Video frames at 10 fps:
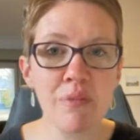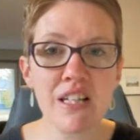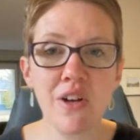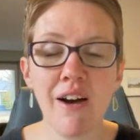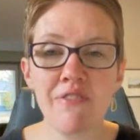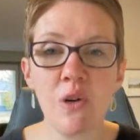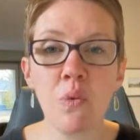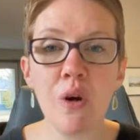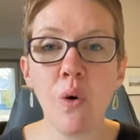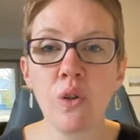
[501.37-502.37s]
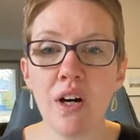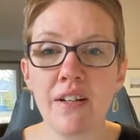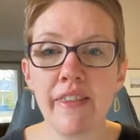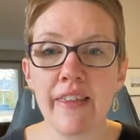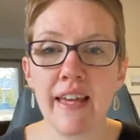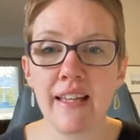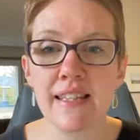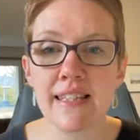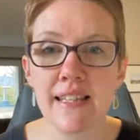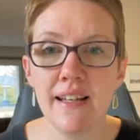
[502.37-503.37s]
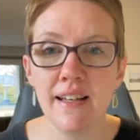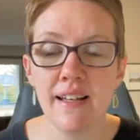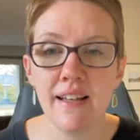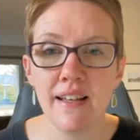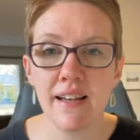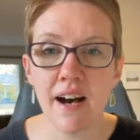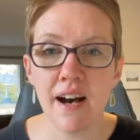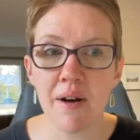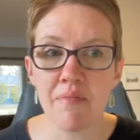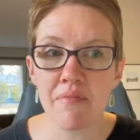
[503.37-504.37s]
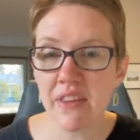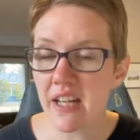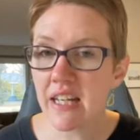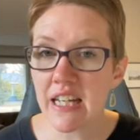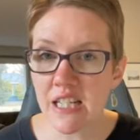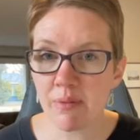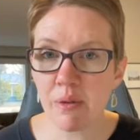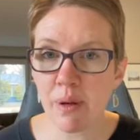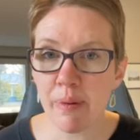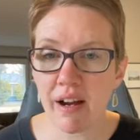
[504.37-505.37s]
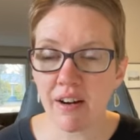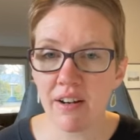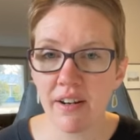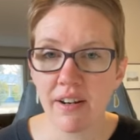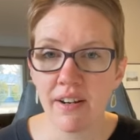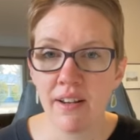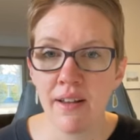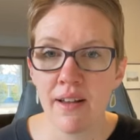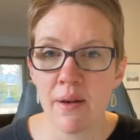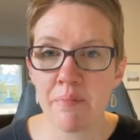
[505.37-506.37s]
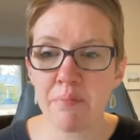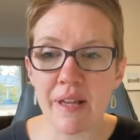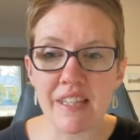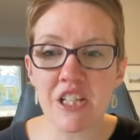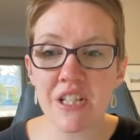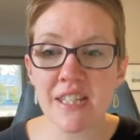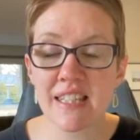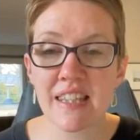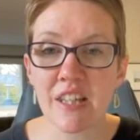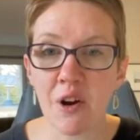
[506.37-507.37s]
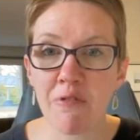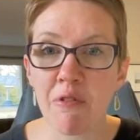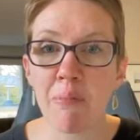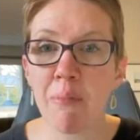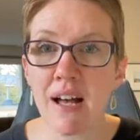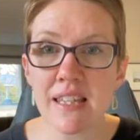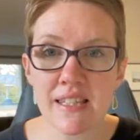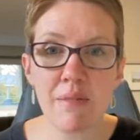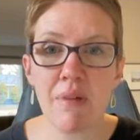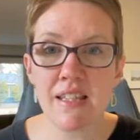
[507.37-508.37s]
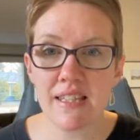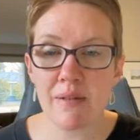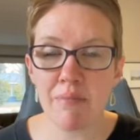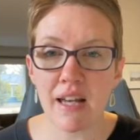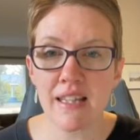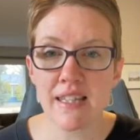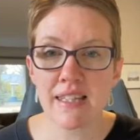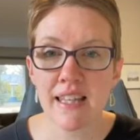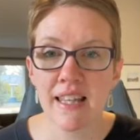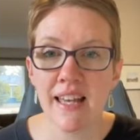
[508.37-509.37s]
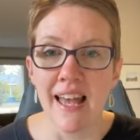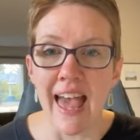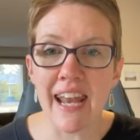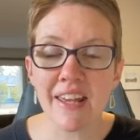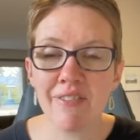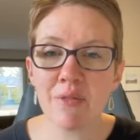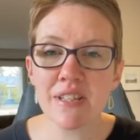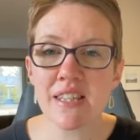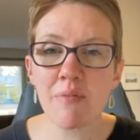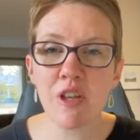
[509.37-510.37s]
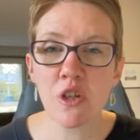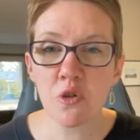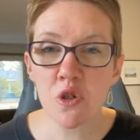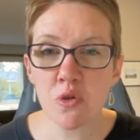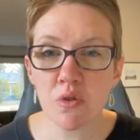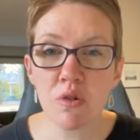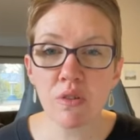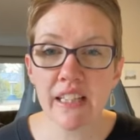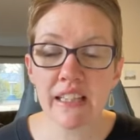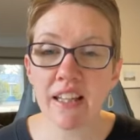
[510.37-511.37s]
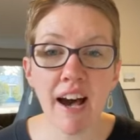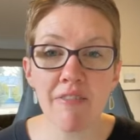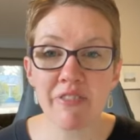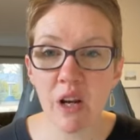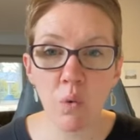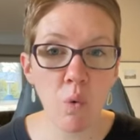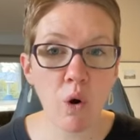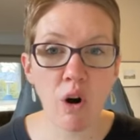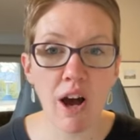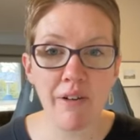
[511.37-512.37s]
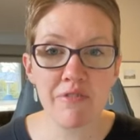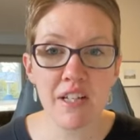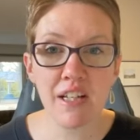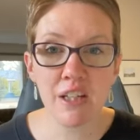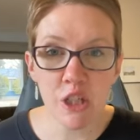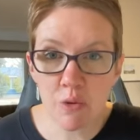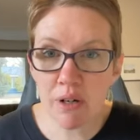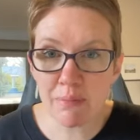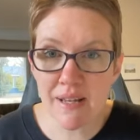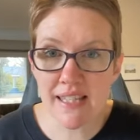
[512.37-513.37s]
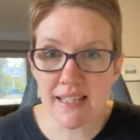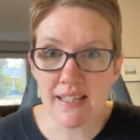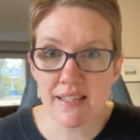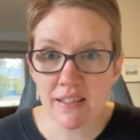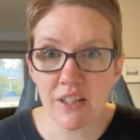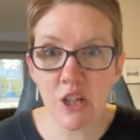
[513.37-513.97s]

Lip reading: Because often we hold on to things that need to be repaired, but they just sit there for months and months and months. And if it was something you truly loved and wore often, you would miss it.